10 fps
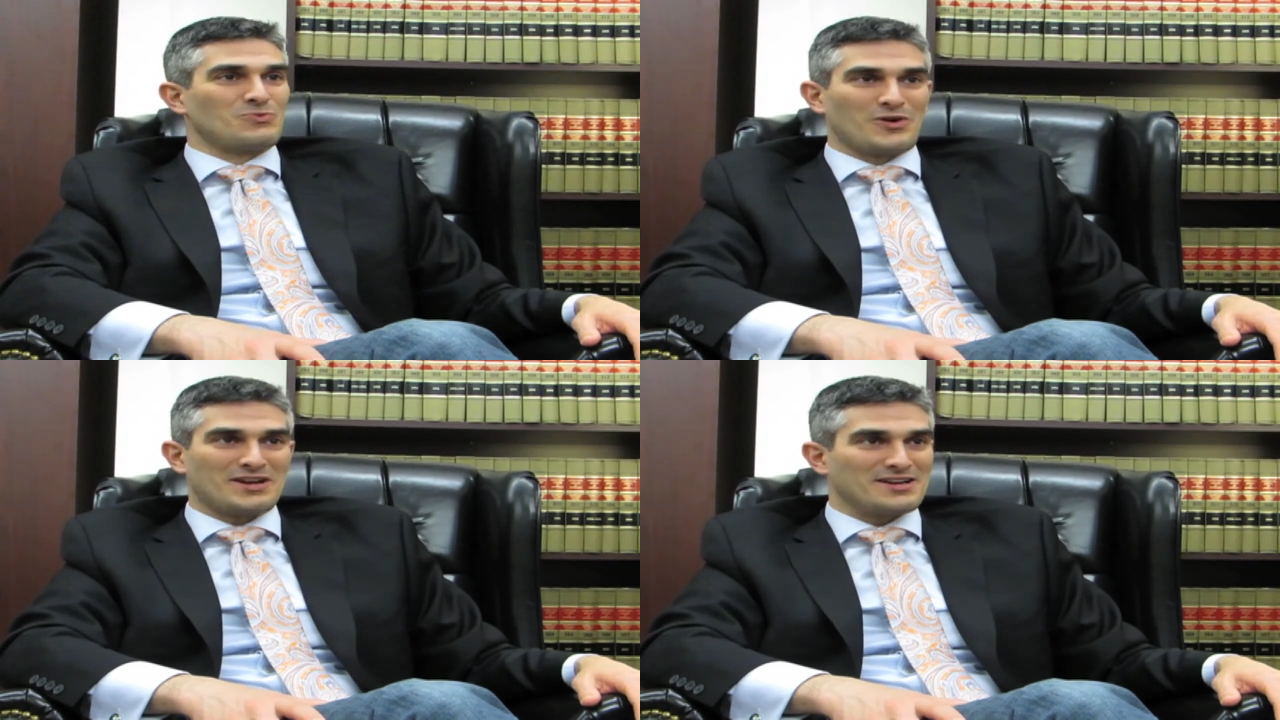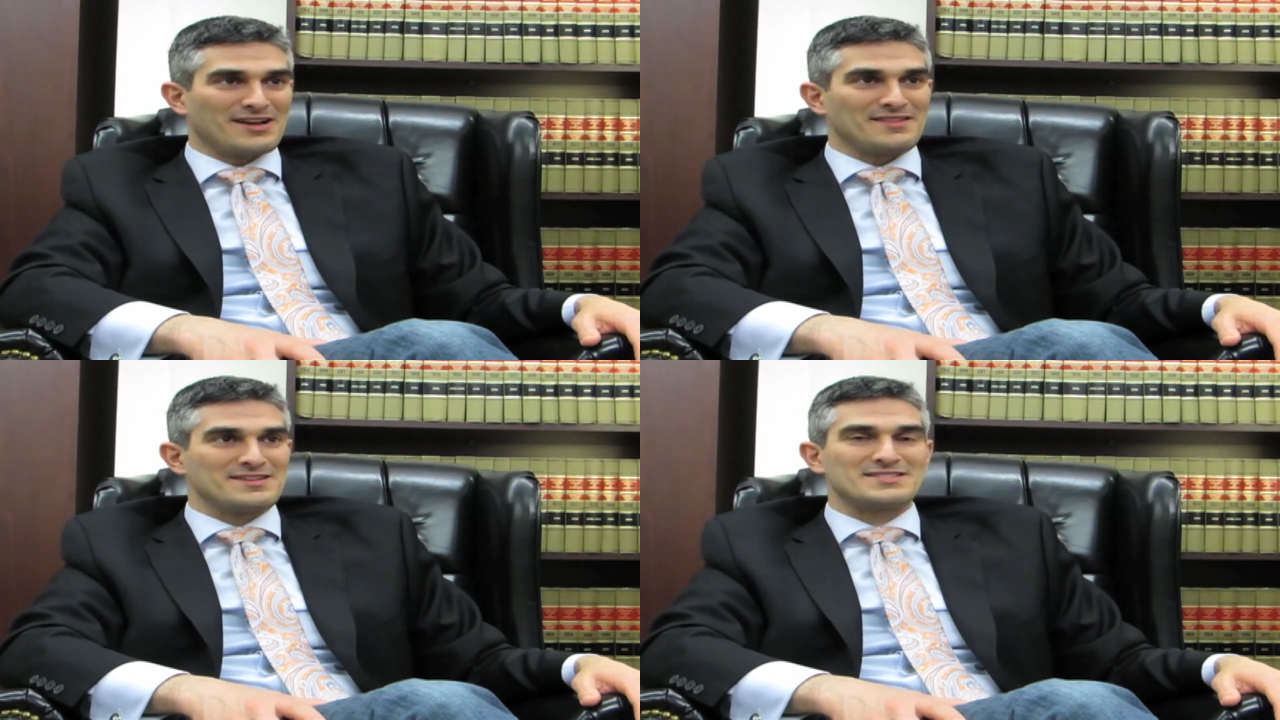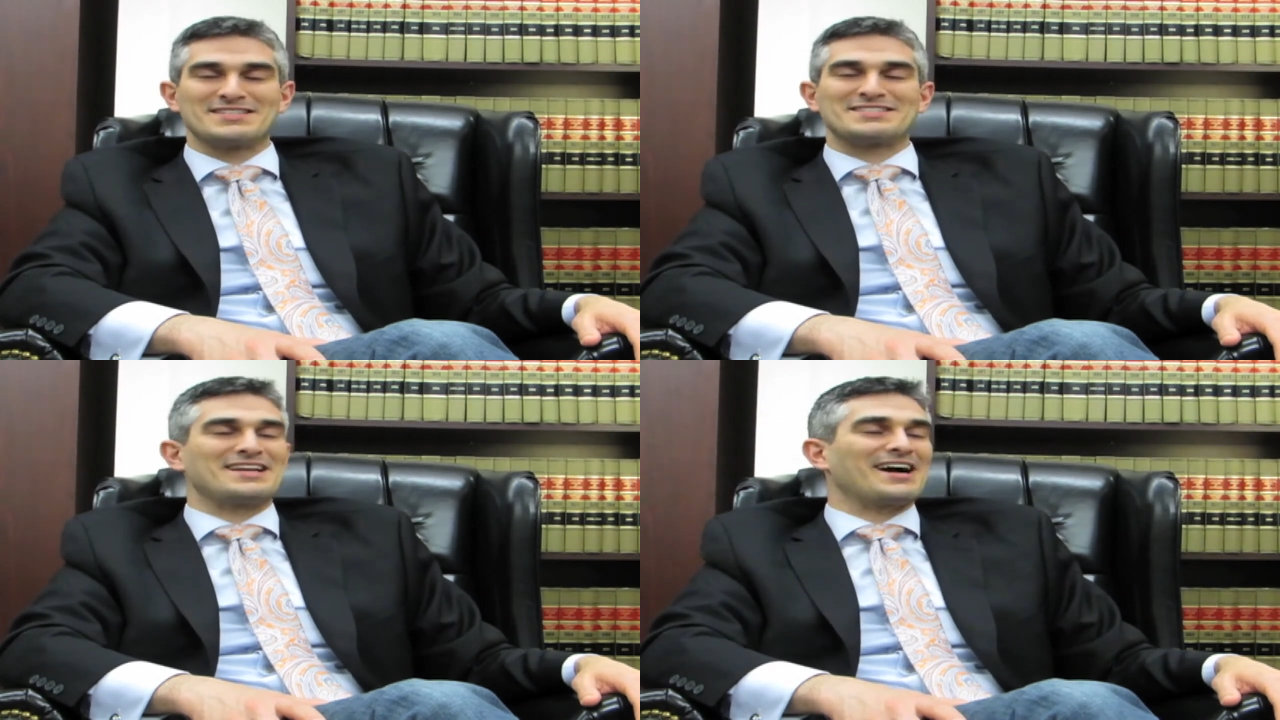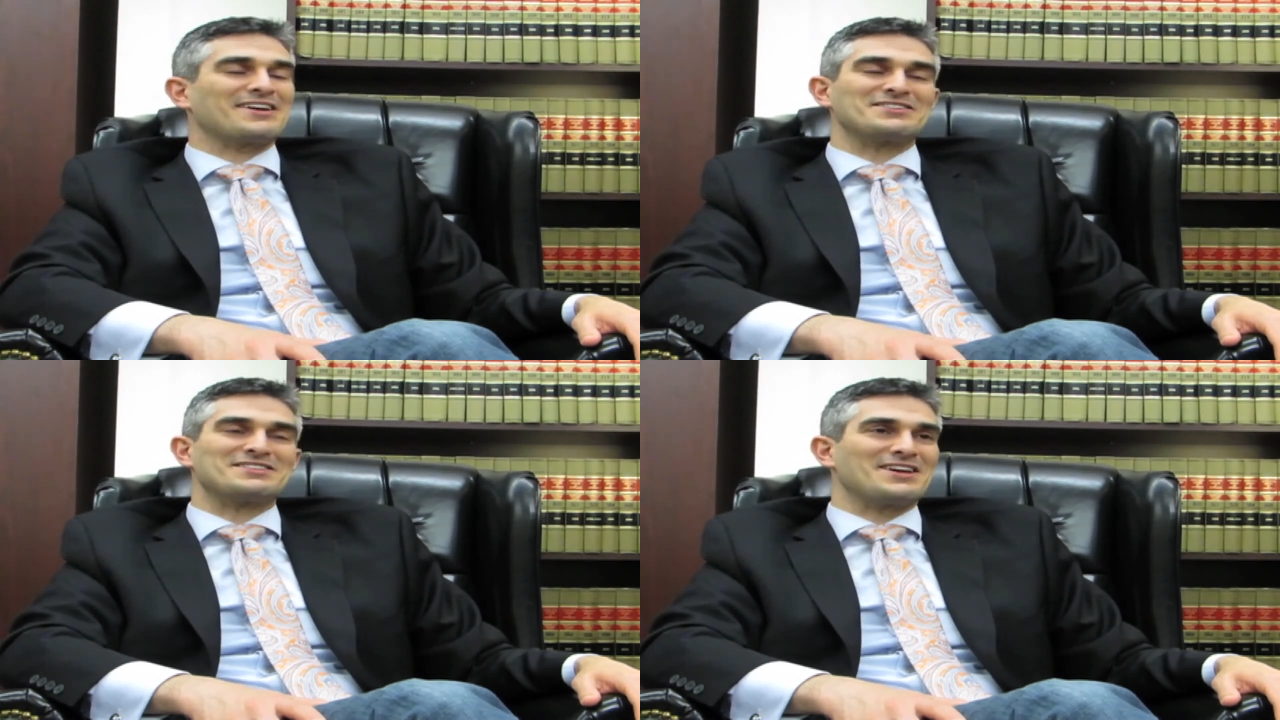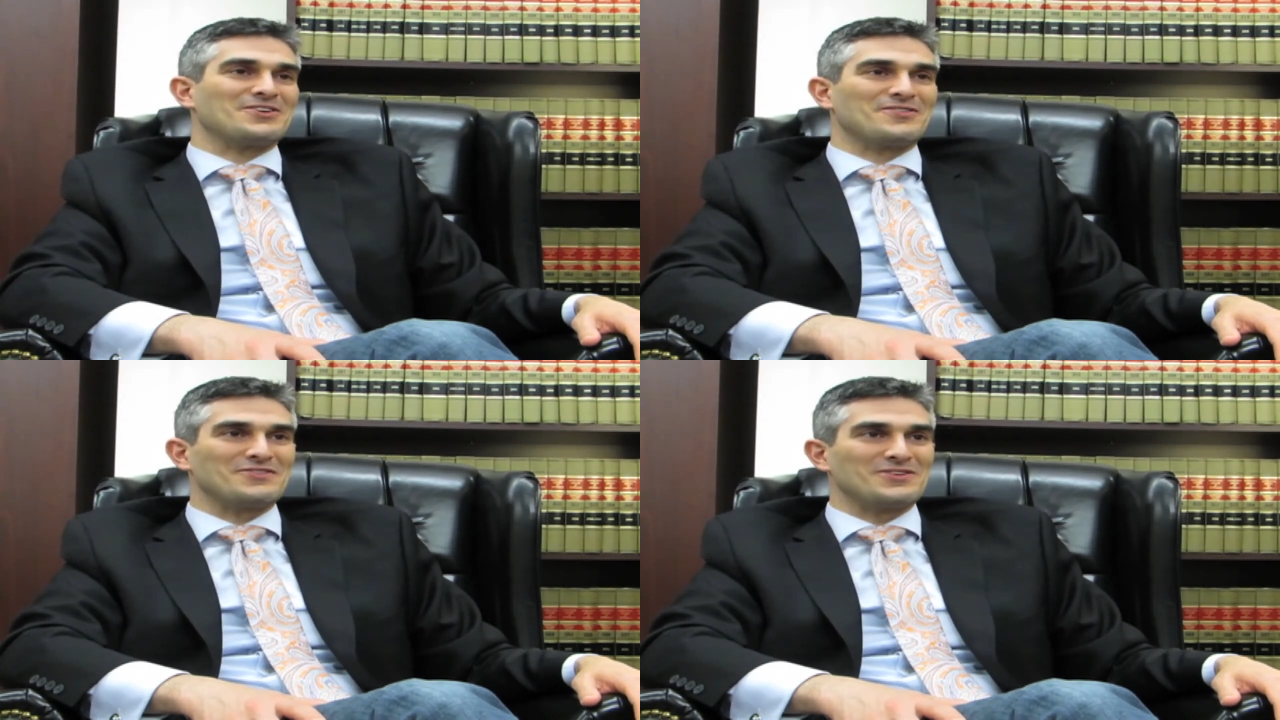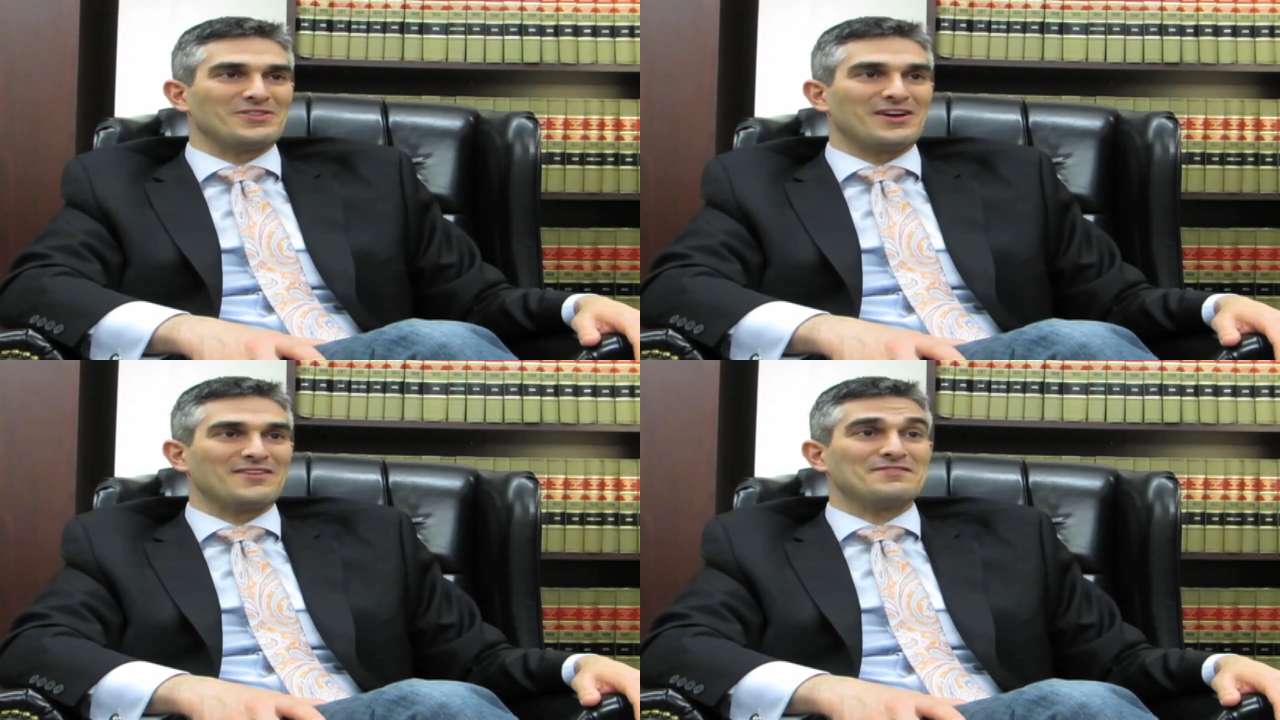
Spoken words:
working on this. It's not going to take over your life.